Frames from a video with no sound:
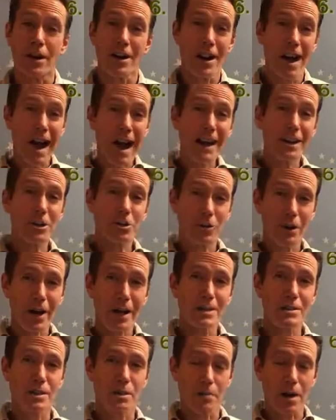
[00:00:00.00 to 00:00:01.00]
not
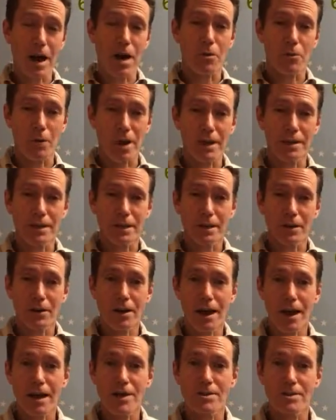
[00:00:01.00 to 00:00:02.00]
crazy about renting your
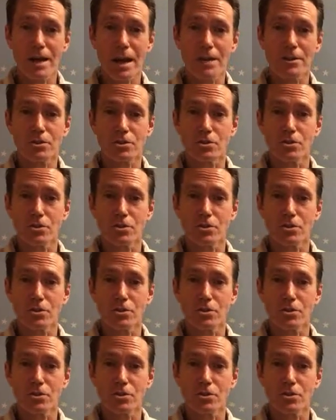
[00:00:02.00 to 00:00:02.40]
house out